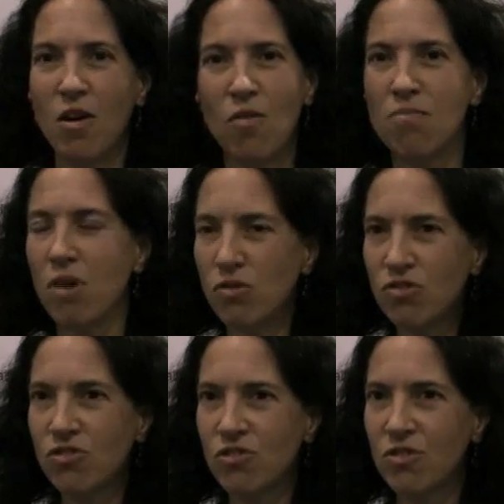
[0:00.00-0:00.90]

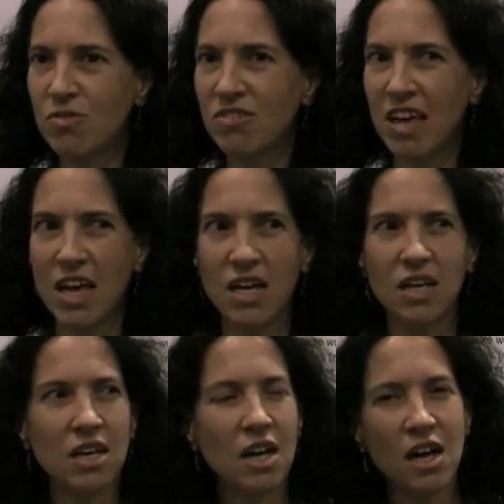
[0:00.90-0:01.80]
most of them say,
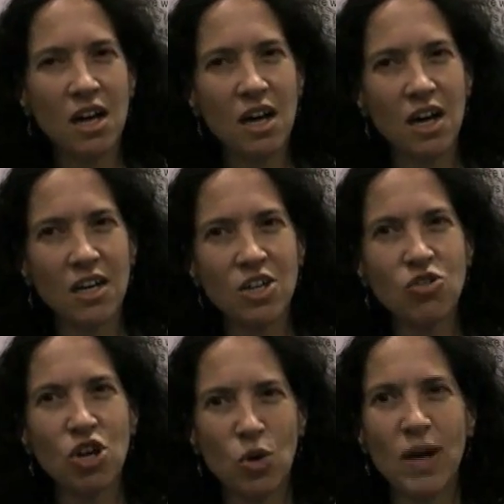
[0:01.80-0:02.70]
huh, you
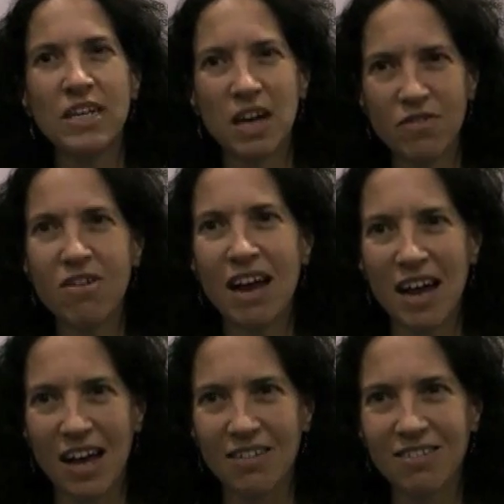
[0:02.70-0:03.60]
know, I never
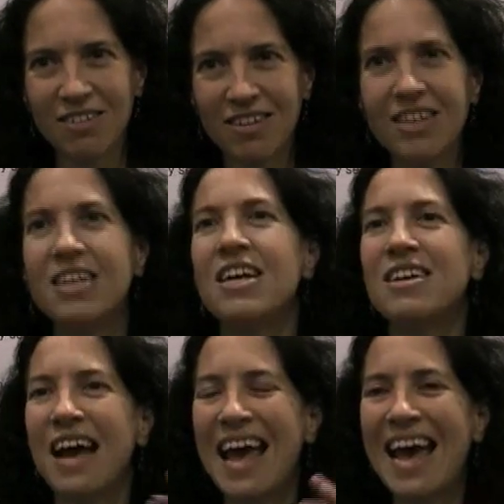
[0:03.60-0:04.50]
ask.
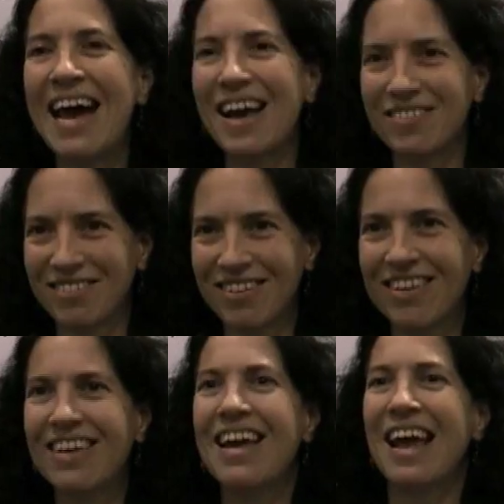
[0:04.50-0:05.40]
Ask.
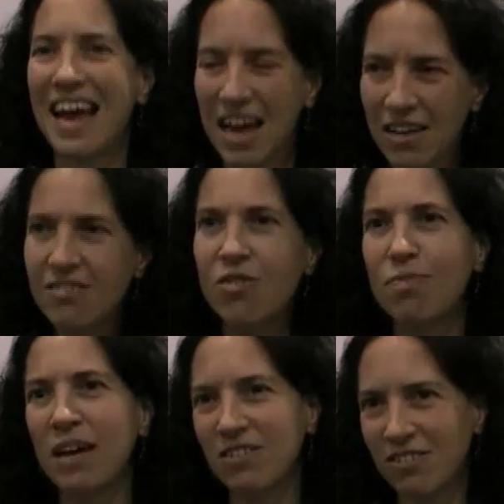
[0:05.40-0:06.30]
Ask your
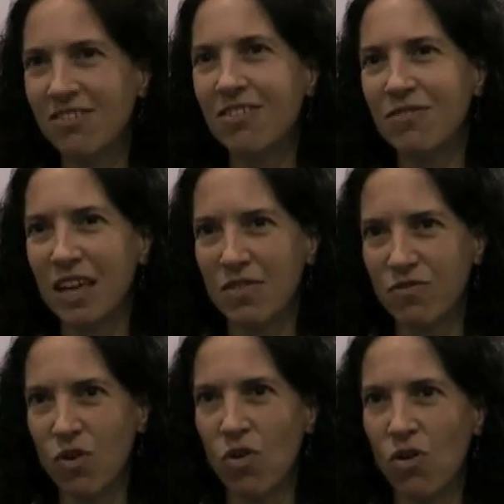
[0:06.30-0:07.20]
patients if they
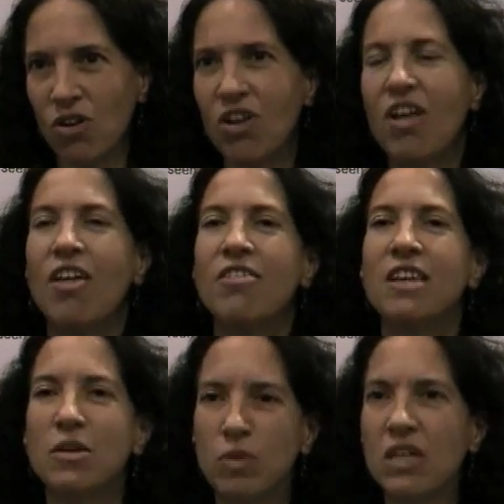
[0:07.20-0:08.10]
fall.
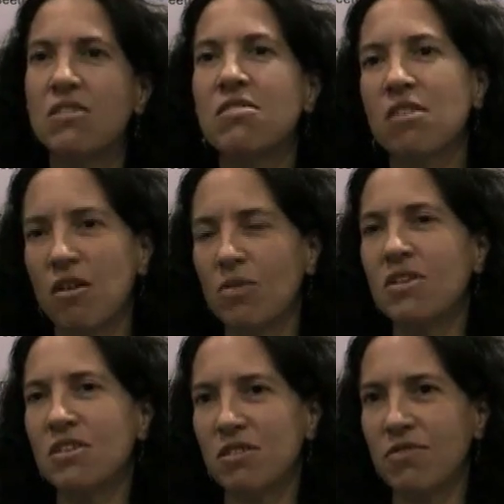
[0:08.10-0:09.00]
Then we can start with
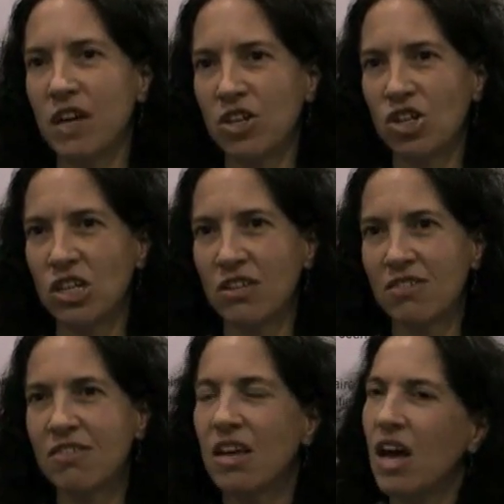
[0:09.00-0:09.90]

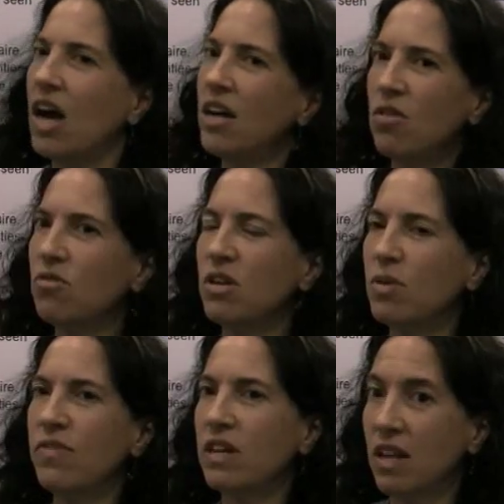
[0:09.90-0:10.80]
interventions. I don't think we
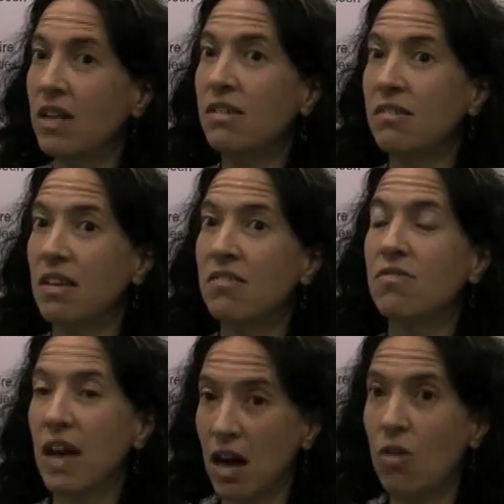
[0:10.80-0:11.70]
have a clear sense of
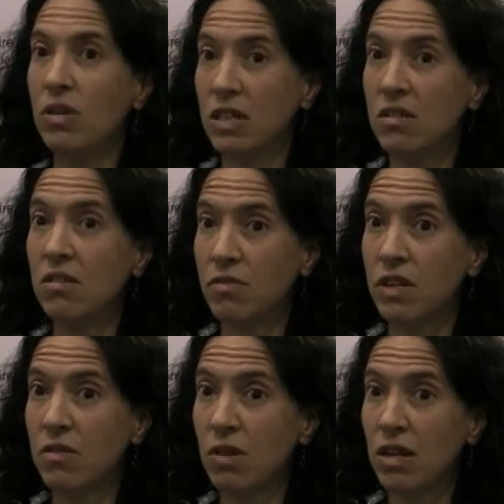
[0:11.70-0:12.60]
how to
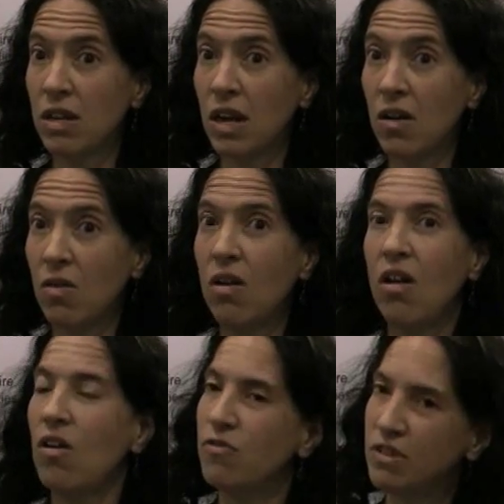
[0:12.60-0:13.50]
intervene right now.
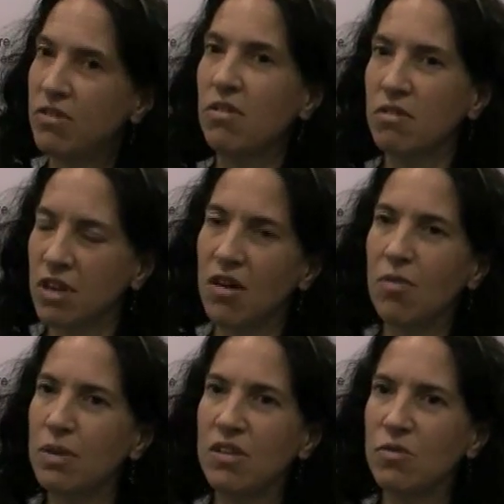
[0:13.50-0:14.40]
Physical
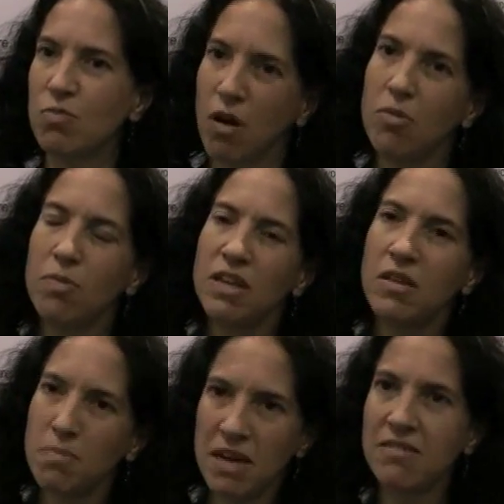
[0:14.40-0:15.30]
therapy is probably
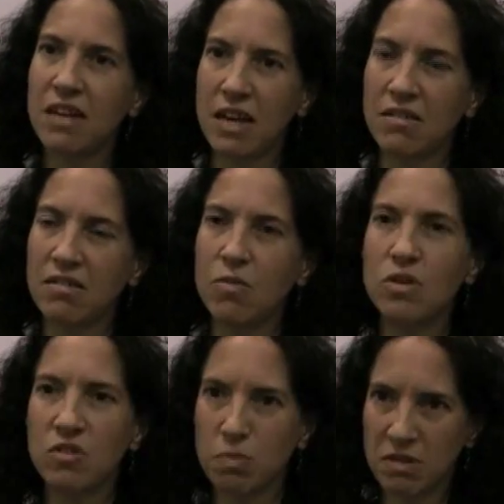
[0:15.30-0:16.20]
the best answer
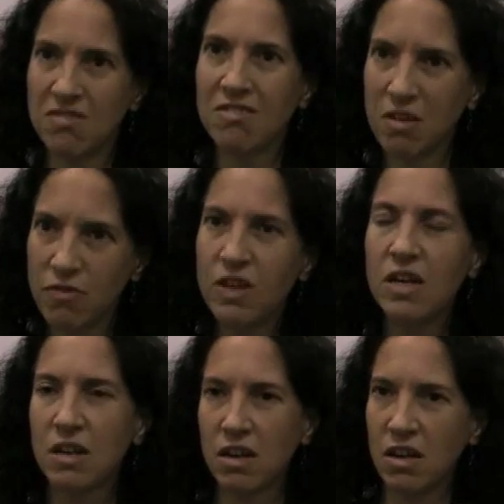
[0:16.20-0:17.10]
with
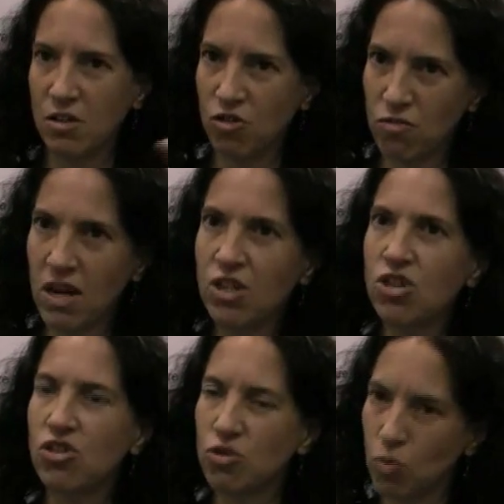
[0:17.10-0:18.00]
specific
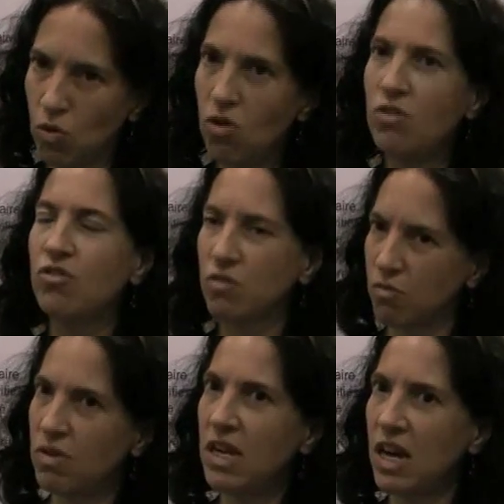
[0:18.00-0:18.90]
direction towards
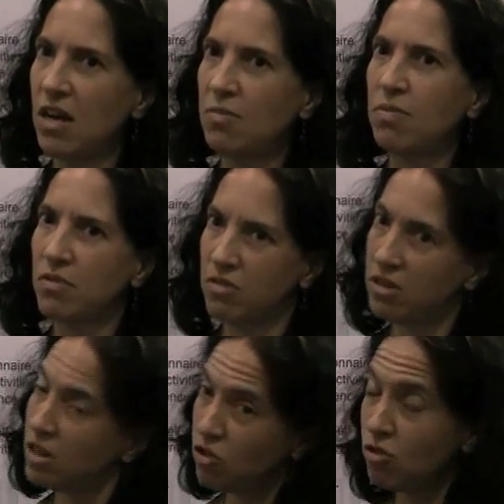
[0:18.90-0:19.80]
rehab
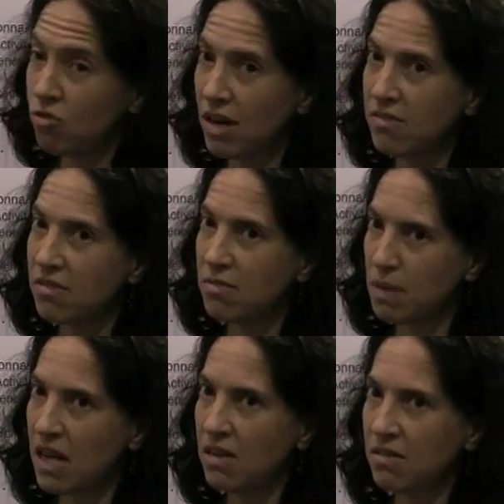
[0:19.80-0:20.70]
that addresses
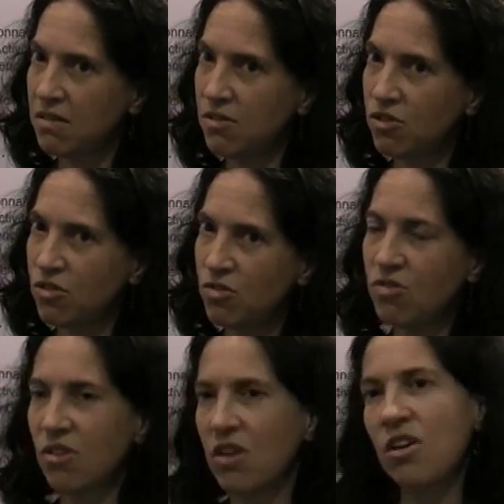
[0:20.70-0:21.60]
balance issues.
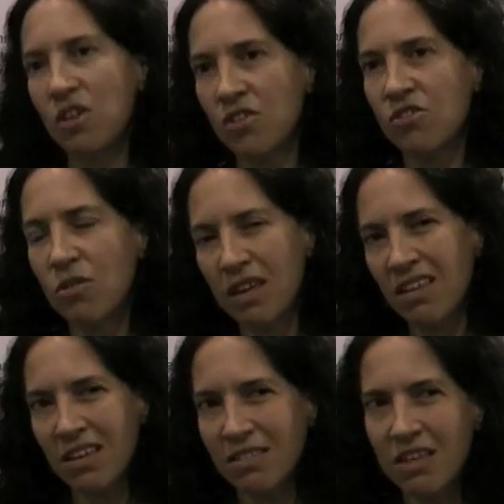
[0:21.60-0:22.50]
So I
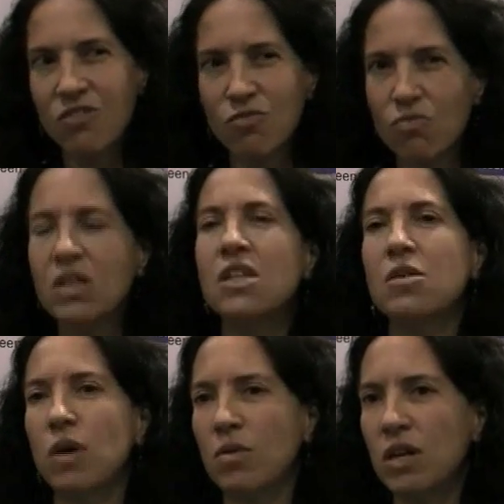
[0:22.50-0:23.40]
think that's really
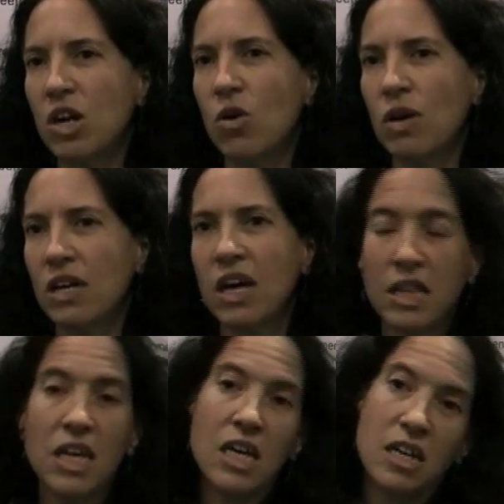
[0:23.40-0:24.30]
where we're going. And
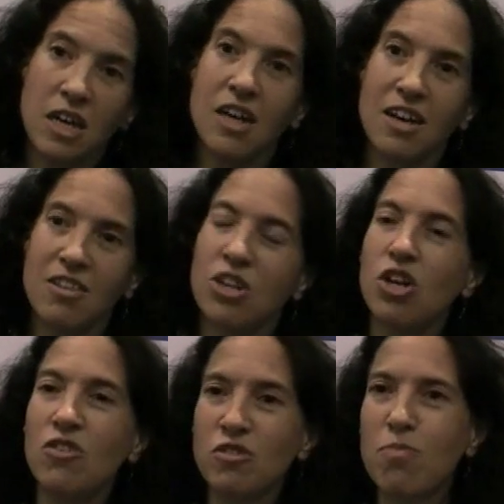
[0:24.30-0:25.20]
then the
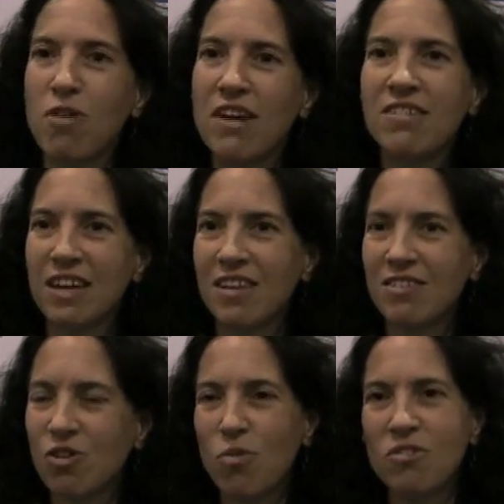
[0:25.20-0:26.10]
not surprising answer to
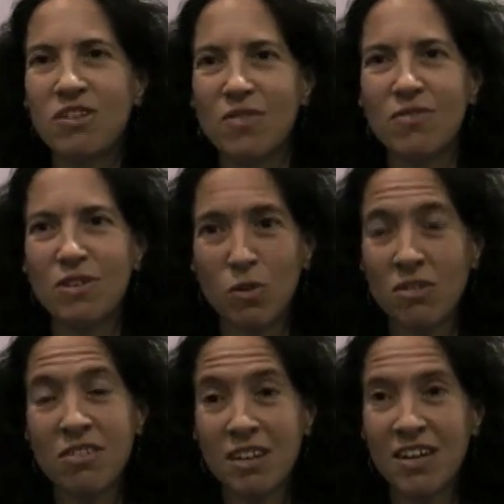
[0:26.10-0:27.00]
almost every
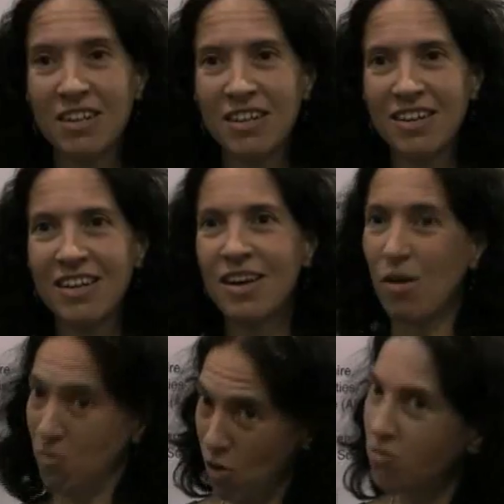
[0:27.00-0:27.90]
study
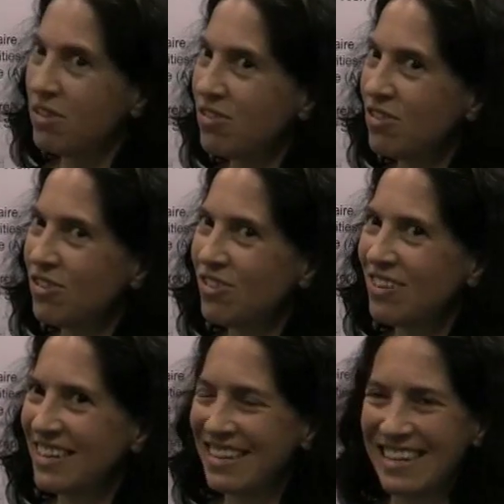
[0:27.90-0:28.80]
more research is
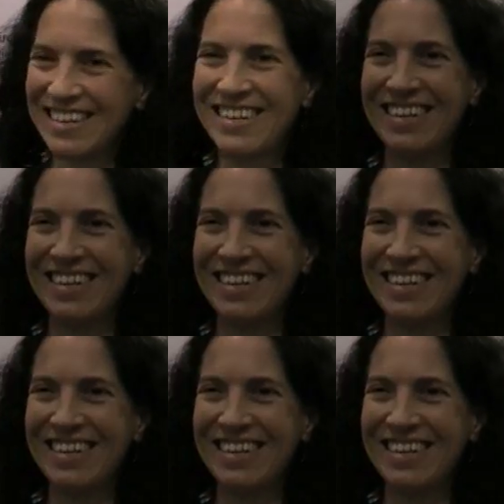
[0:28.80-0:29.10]
needed.